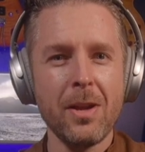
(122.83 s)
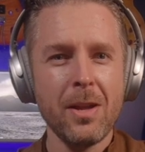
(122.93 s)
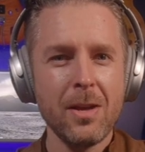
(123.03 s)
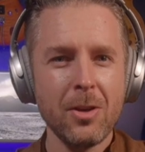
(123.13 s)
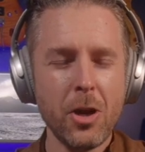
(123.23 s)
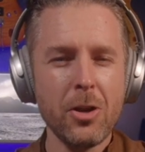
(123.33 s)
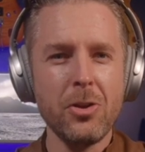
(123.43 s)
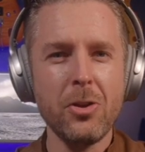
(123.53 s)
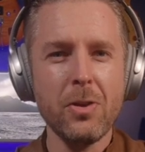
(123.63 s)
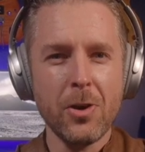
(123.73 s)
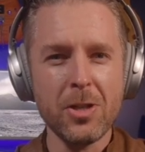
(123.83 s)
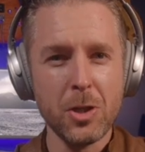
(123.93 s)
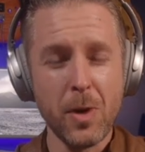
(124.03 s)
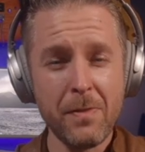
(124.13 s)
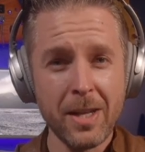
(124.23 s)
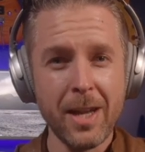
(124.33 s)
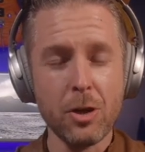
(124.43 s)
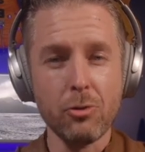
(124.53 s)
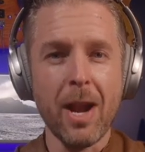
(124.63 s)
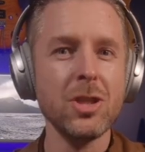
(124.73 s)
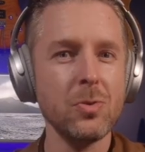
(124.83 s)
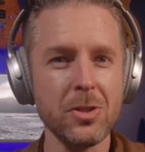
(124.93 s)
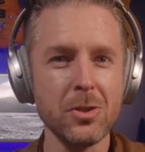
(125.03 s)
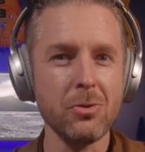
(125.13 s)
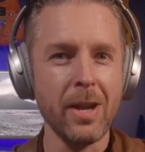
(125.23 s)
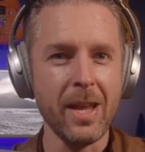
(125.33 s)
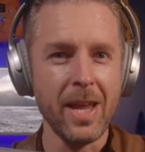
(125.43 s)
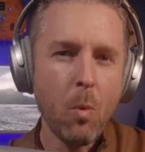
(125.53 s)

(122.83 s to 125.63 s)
and go to university? Do I have to get a graduate degree?